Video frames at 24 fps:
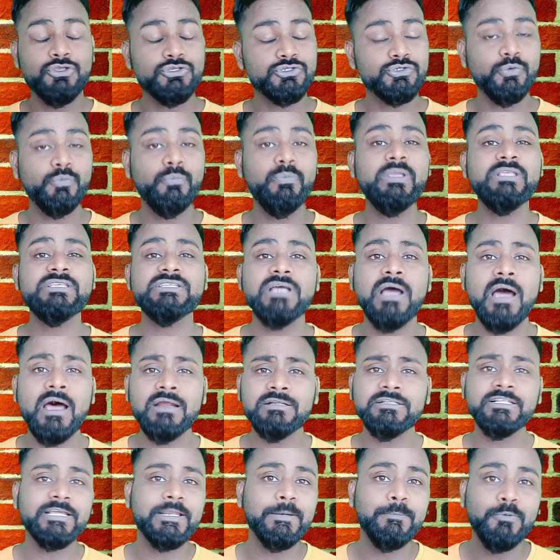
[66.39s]
So which
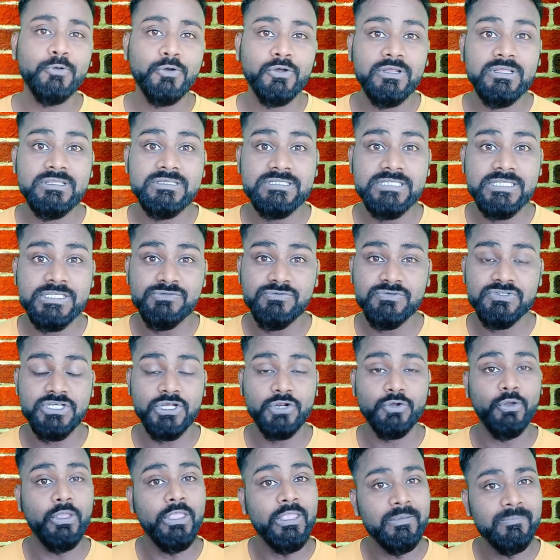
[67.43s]
are the cryptocurrencies which
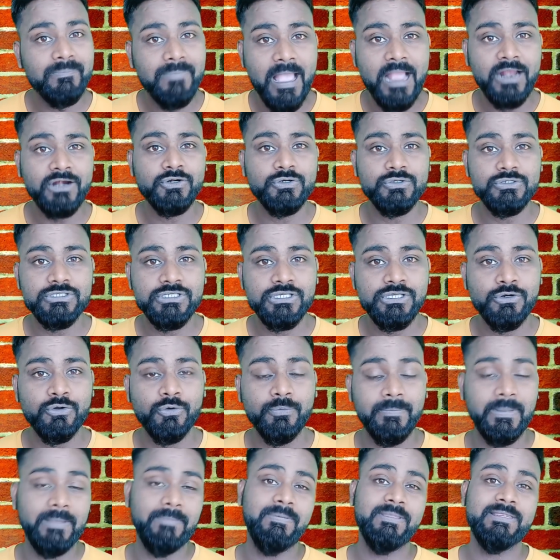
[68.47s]
are going back to
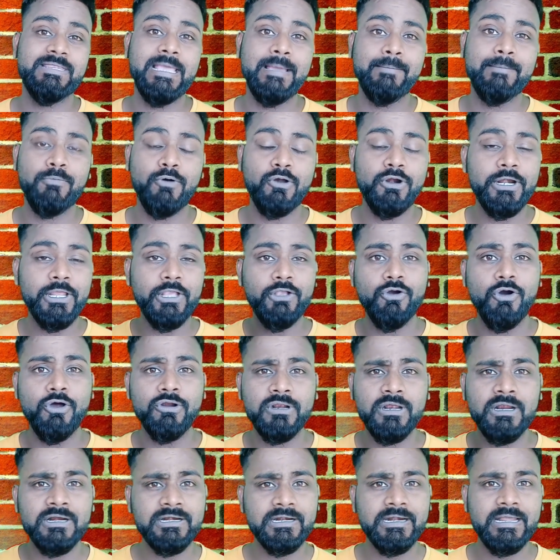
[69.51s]
zero? Maybe they have already
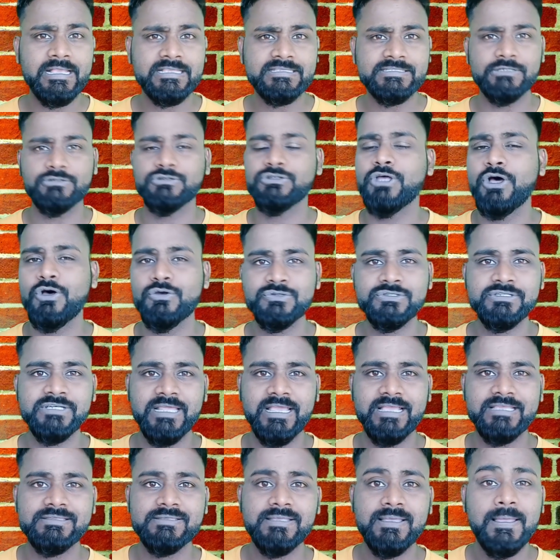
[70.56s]
gone 100x or
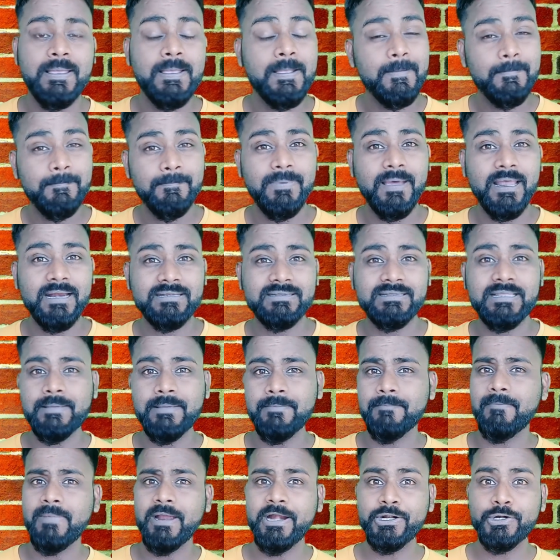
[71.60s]
1000x, but they
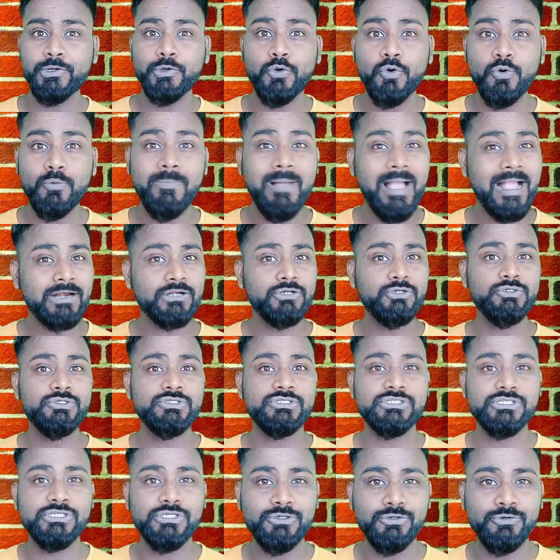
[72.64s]
might go back to
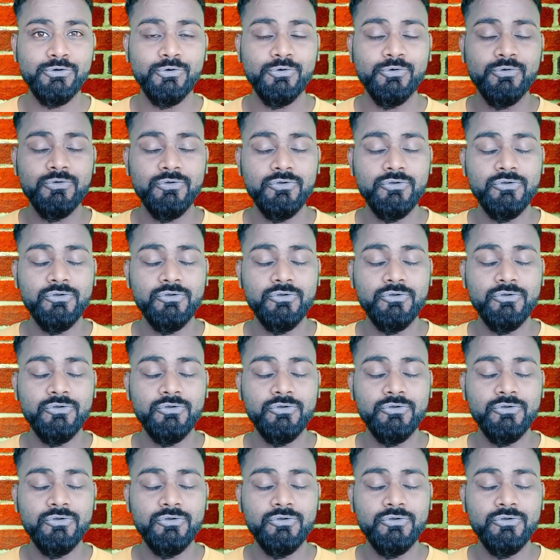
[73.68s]
zero.